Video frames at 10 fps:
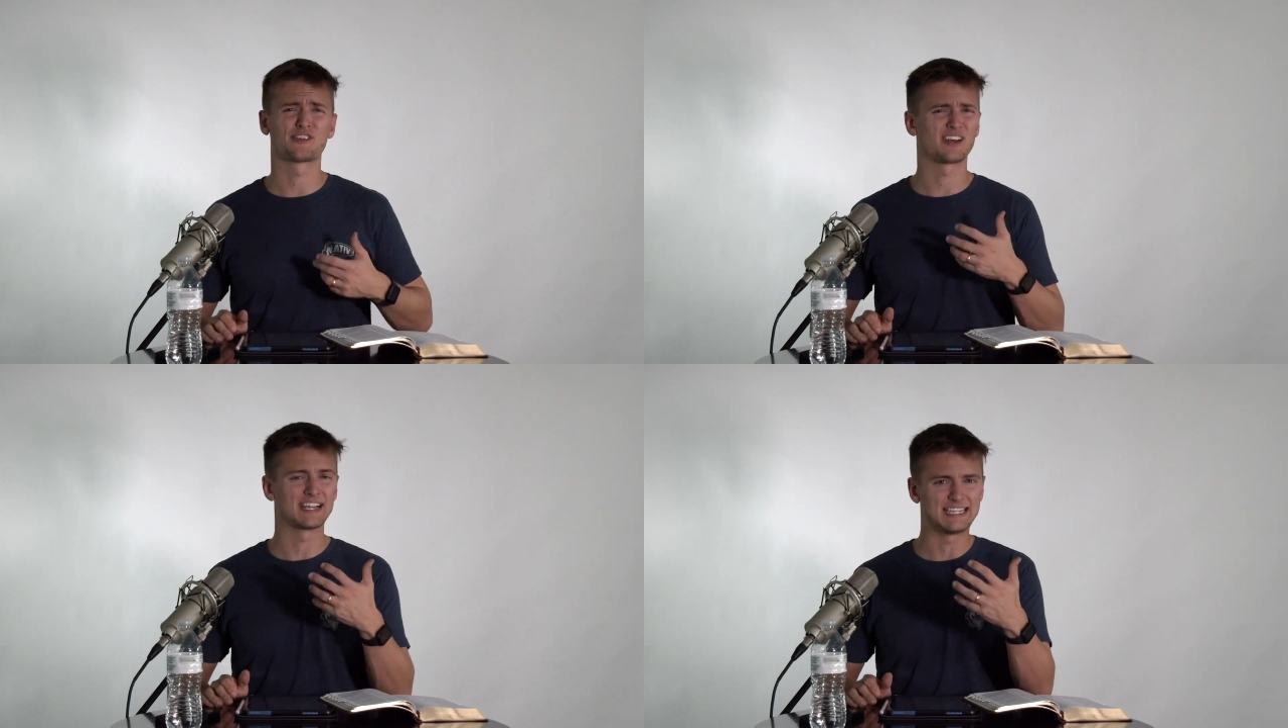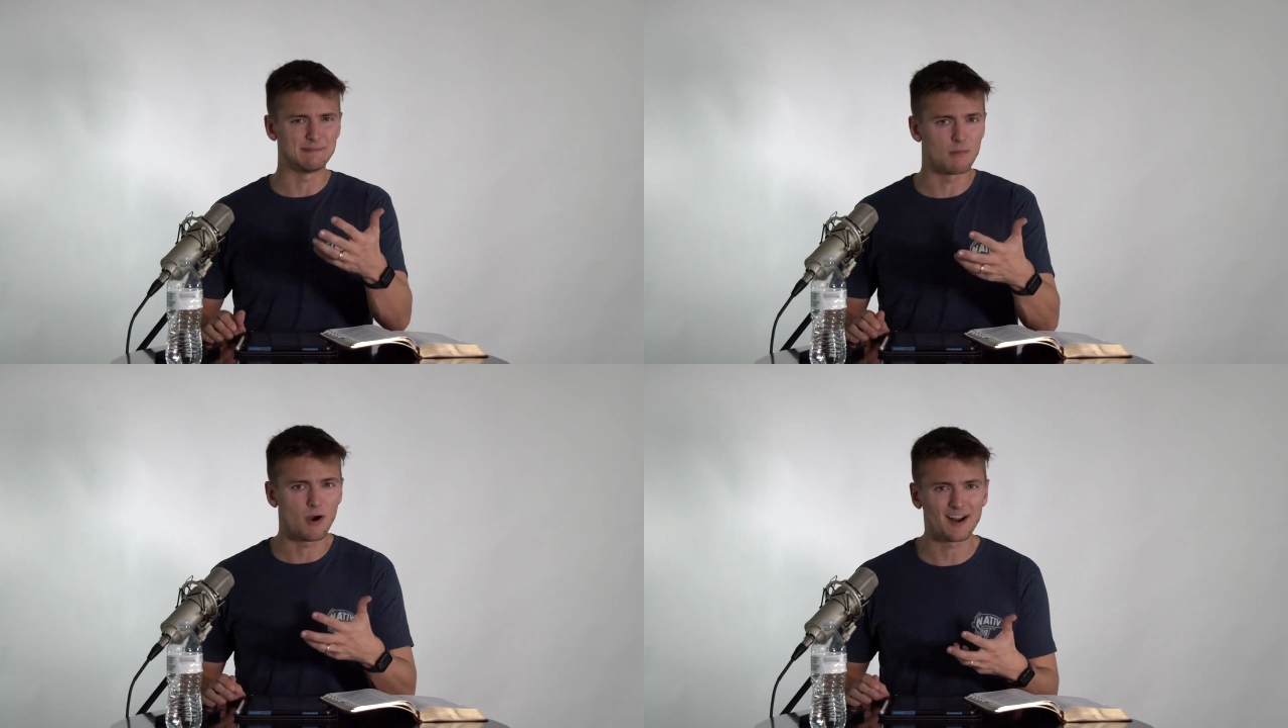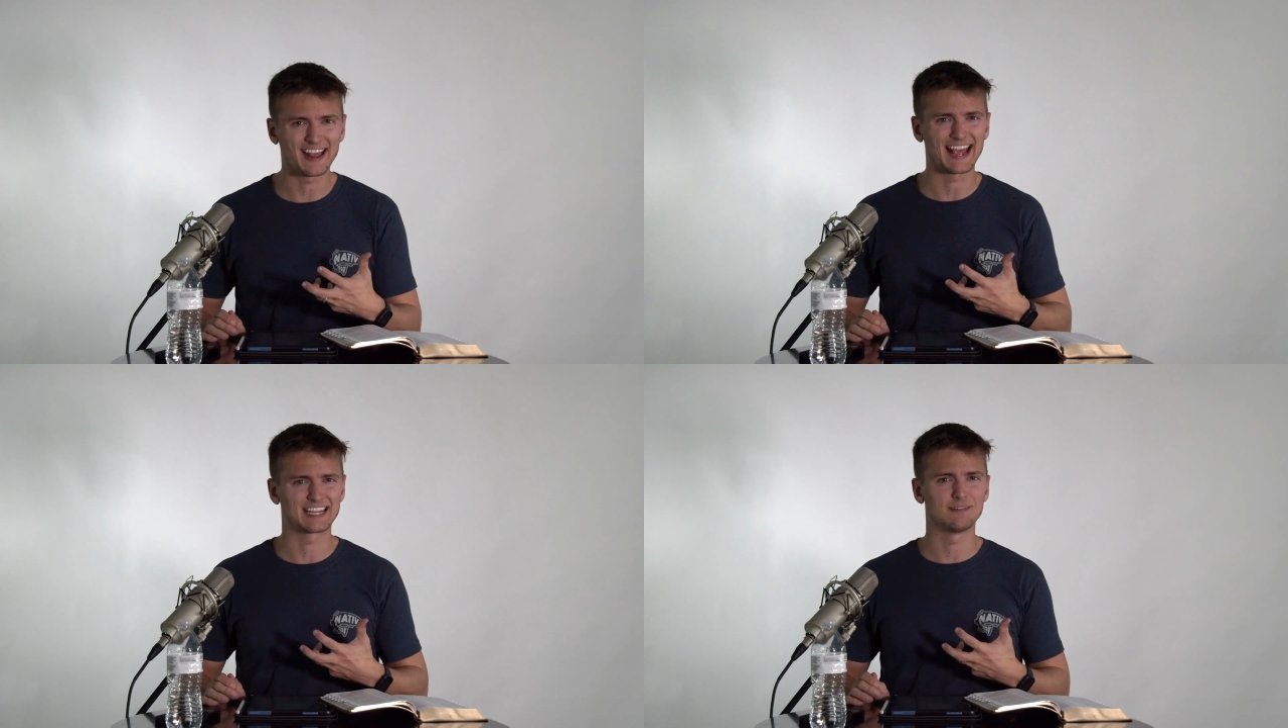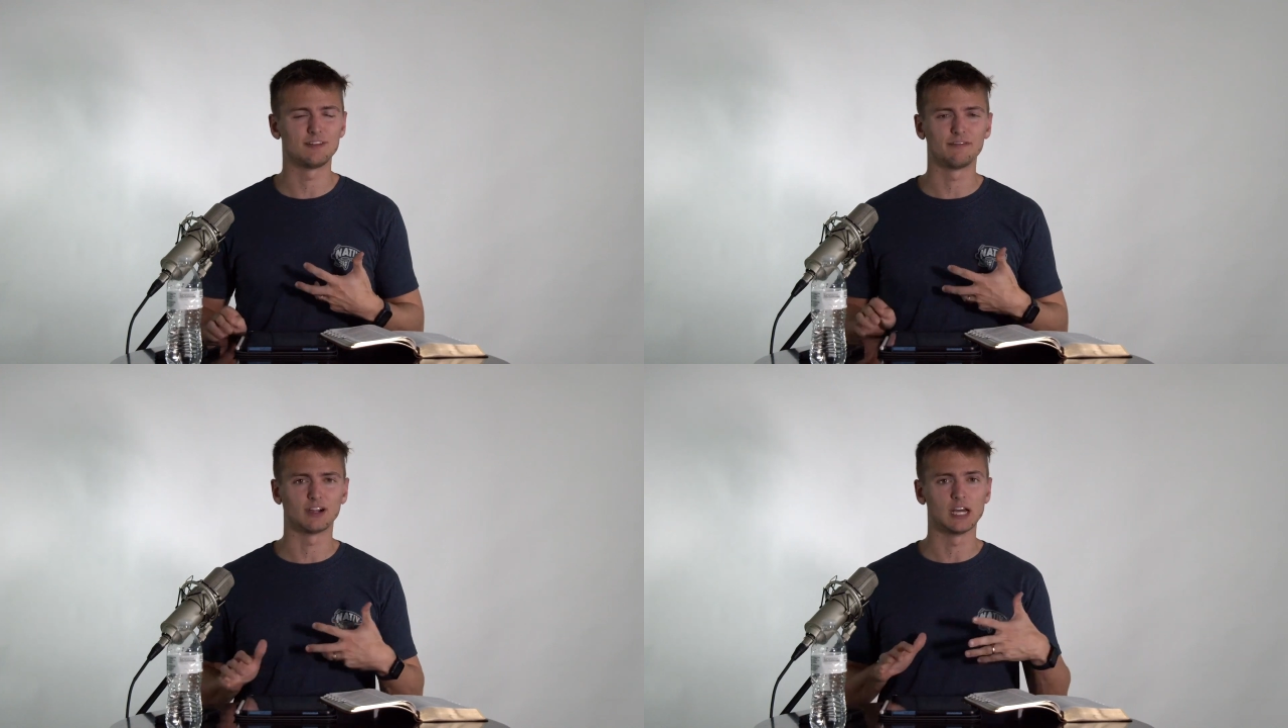There's a lot of demonic
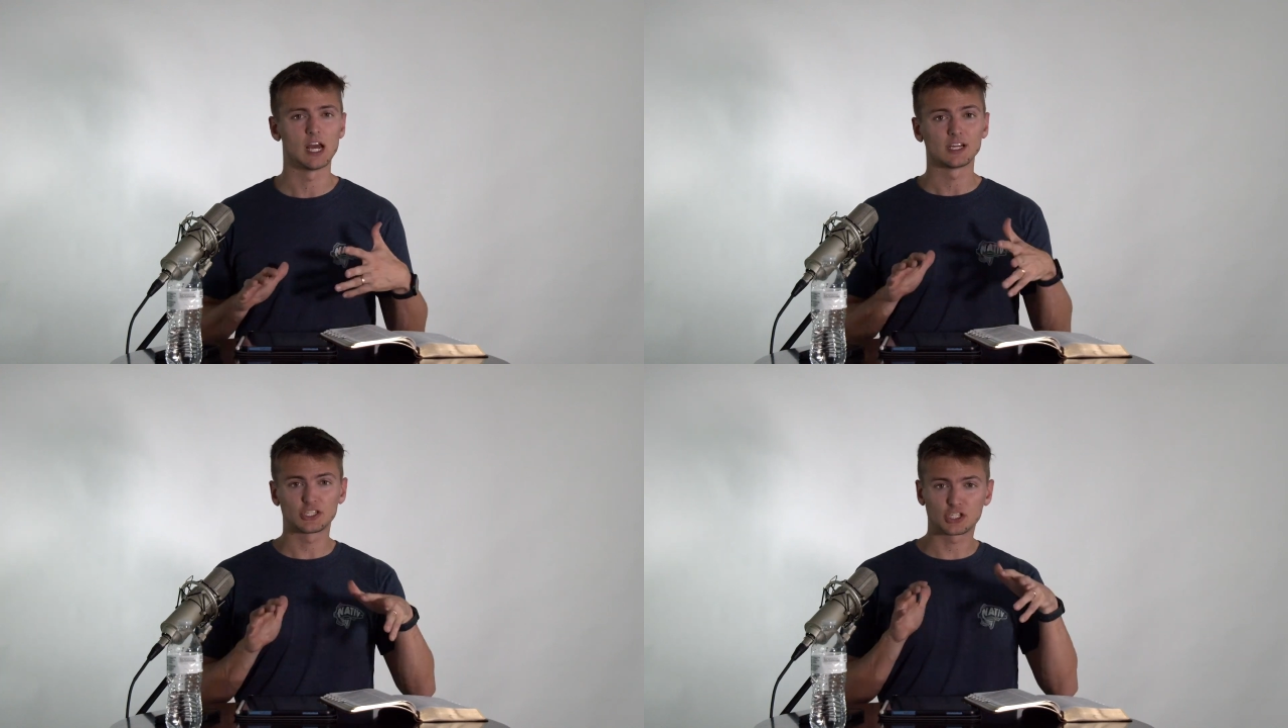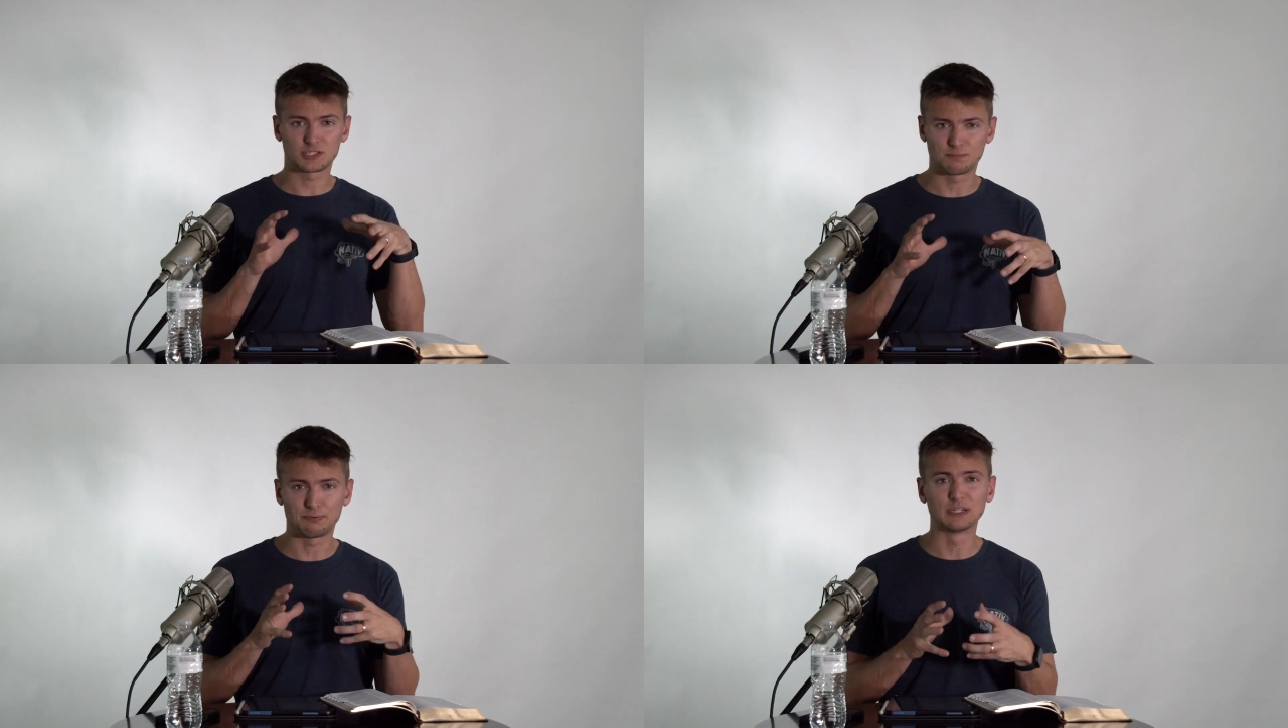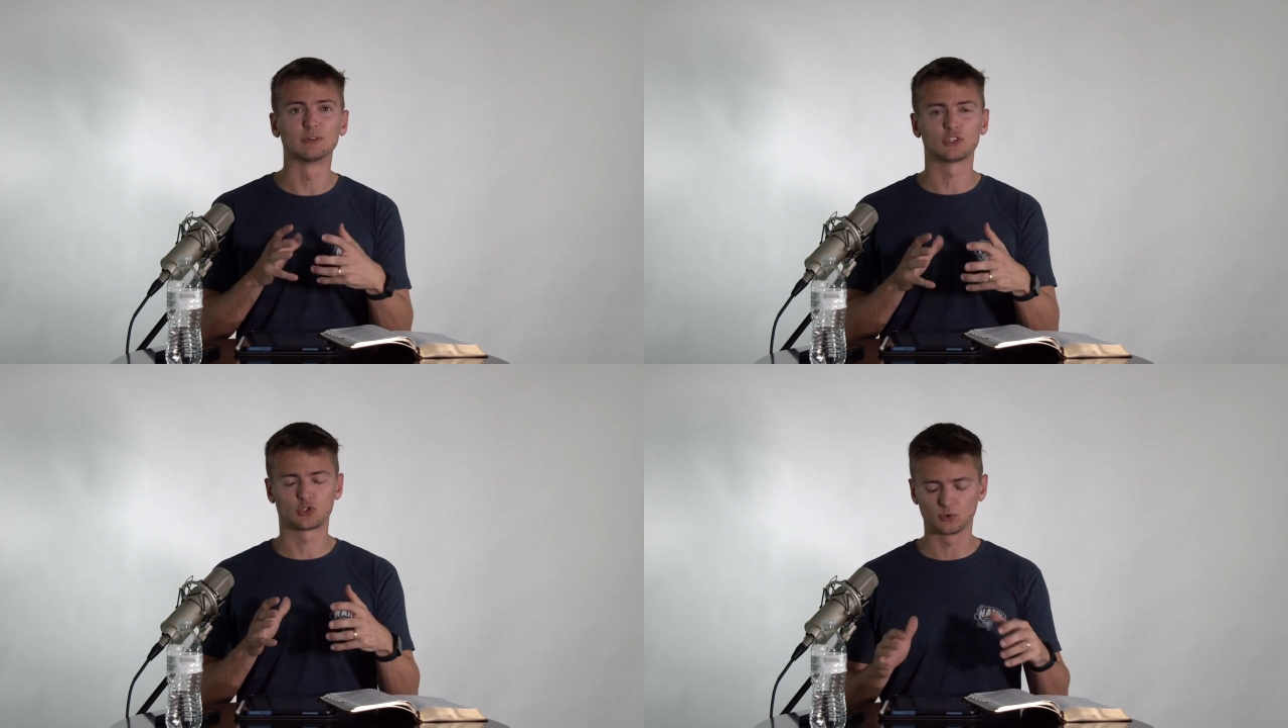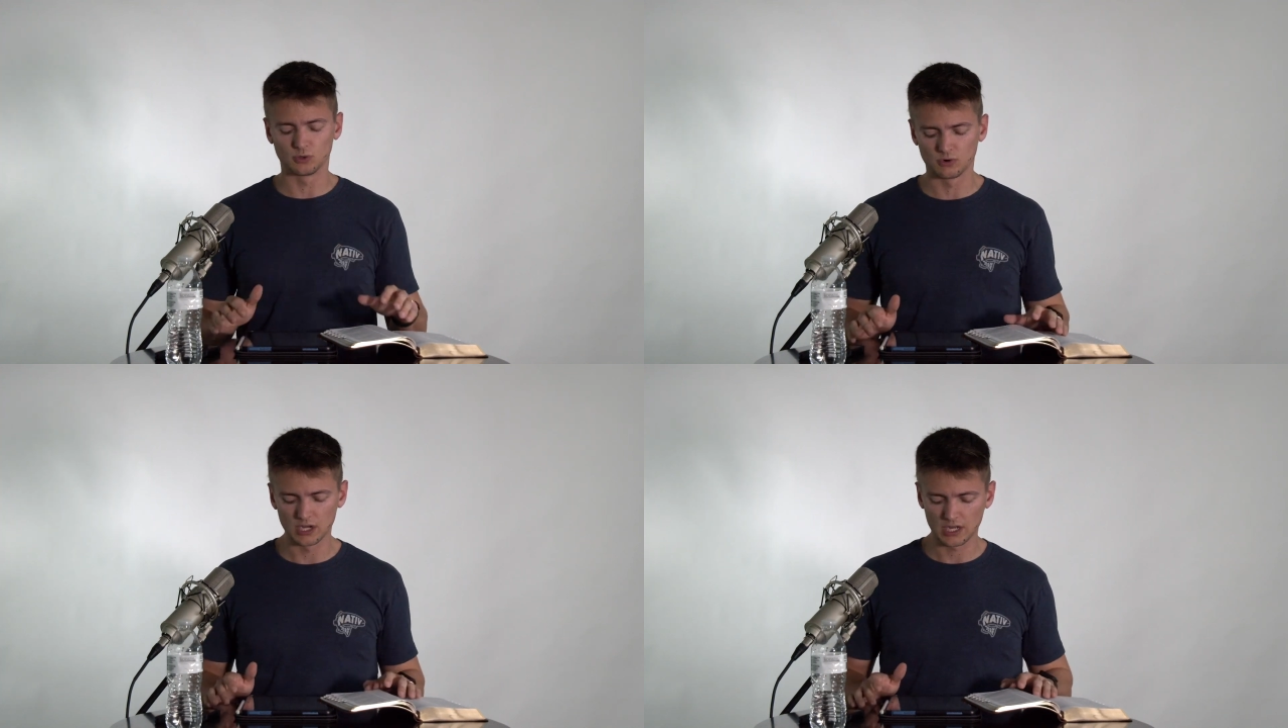activity, very
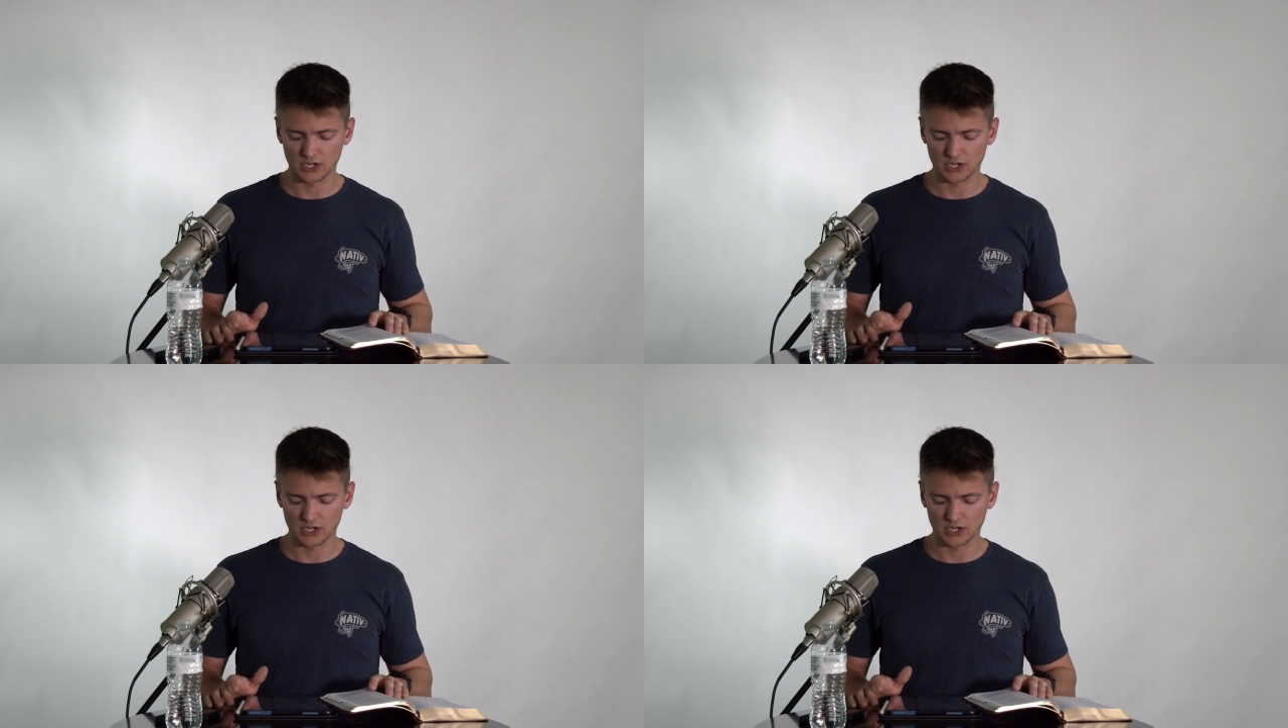spiritual